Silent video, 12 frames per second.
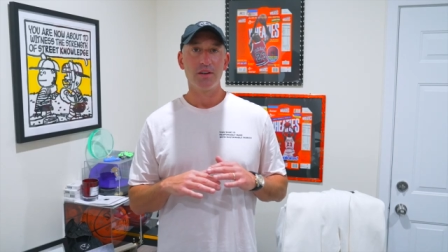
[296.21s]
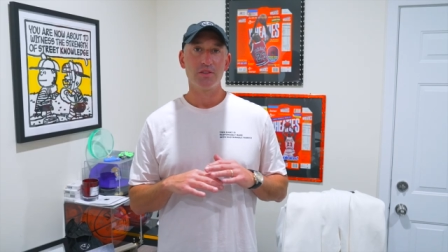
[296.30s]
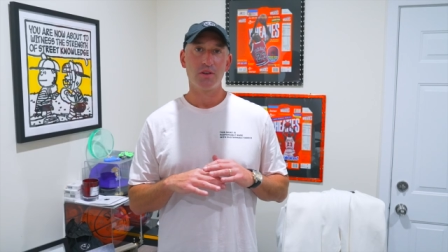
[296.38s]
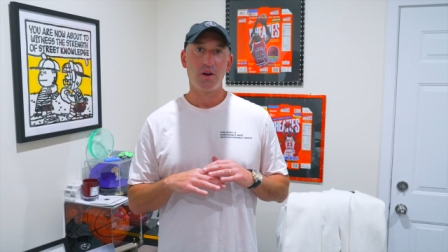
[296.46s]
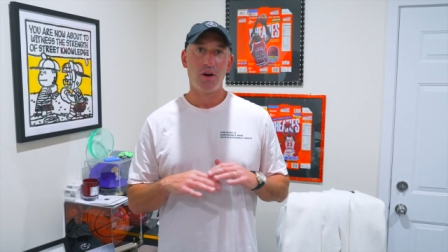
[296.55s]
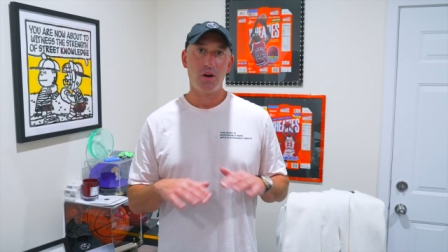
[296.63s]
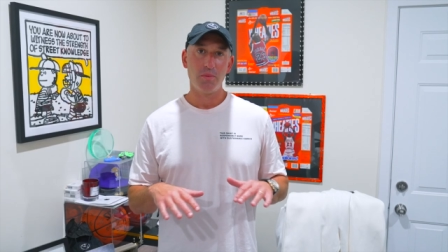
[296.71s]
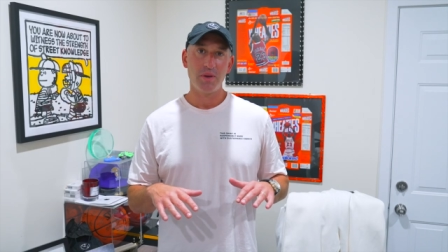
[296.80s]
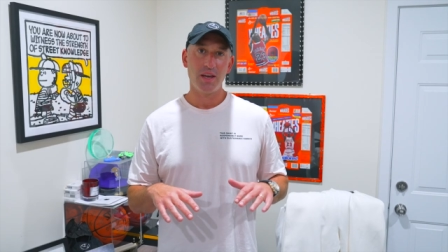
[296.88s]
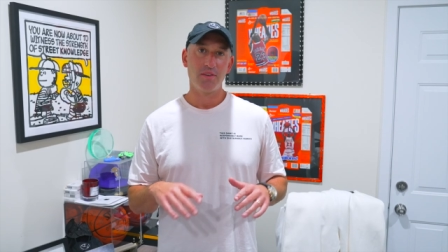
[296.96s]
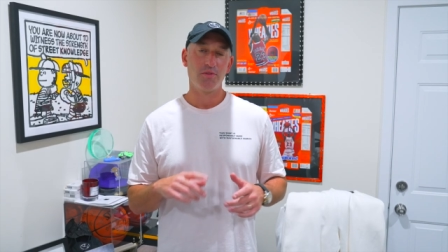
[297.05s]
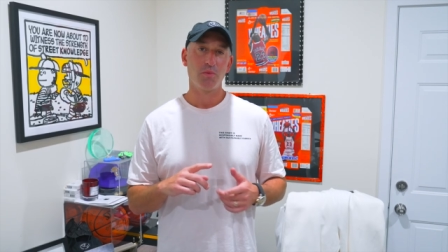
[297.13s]
it is all
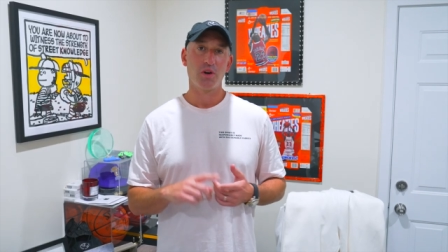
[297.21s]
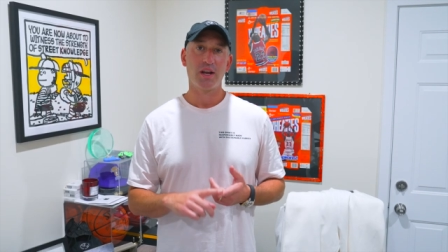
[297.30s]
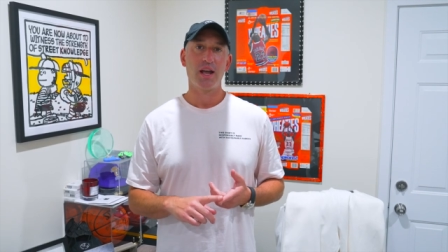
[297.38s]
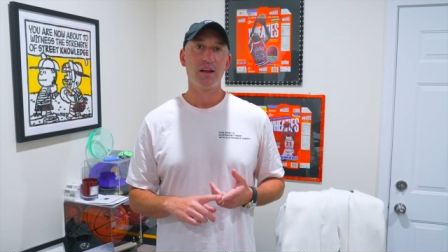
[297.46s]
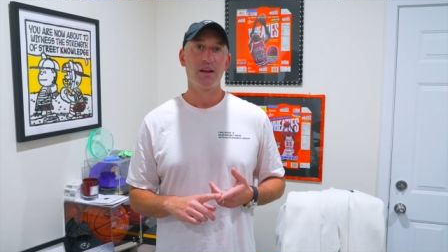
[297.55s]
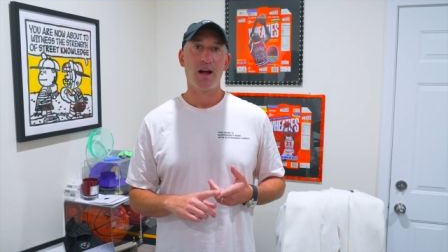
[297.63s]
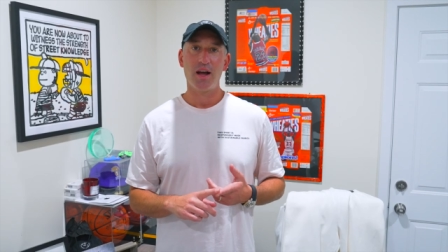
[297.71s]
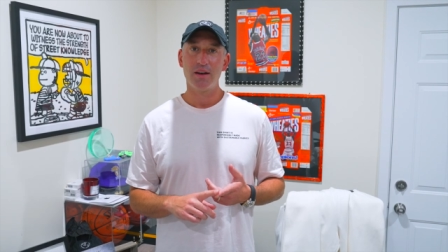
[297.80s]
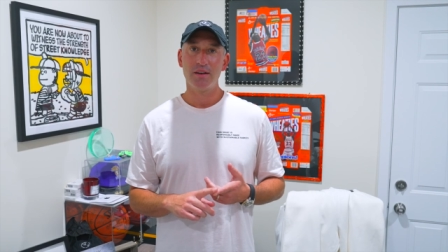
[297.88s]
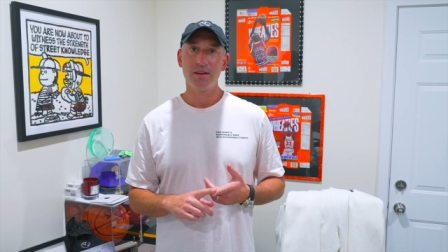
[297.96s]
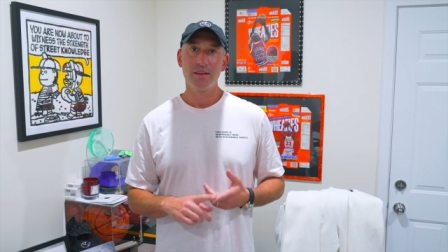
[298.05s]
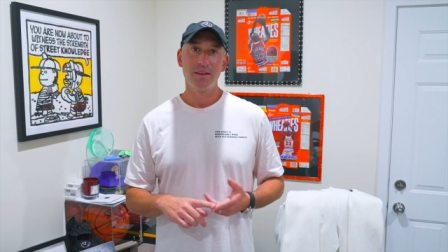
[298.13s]
made from organic
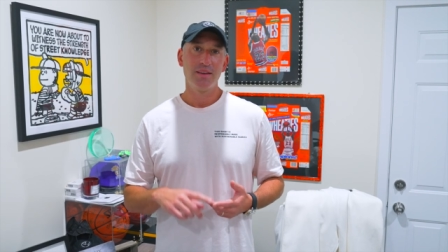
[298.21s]
cotton